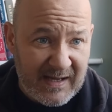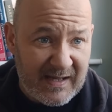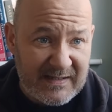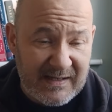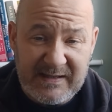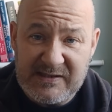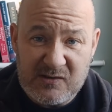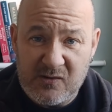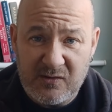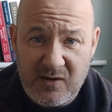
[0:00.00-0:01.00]
and he
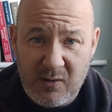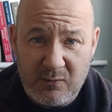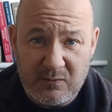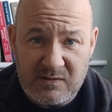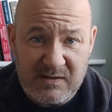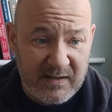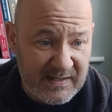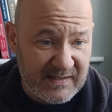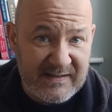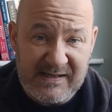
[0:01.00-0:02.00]
scored goals,
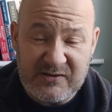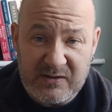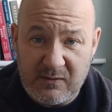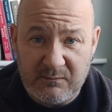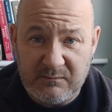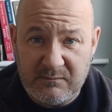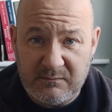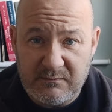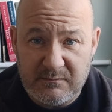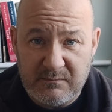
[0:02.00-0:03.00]
and he's actually got
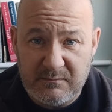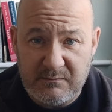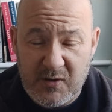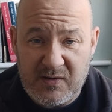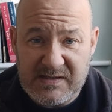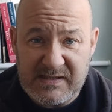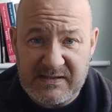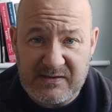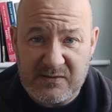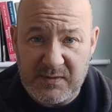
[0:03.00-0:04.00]
more
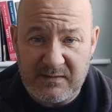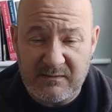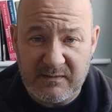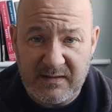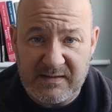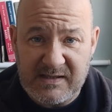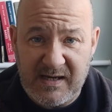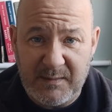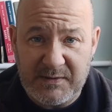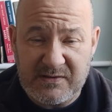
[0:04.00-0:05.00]
assists as well than
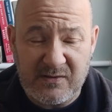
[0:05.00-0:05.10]
Gassama.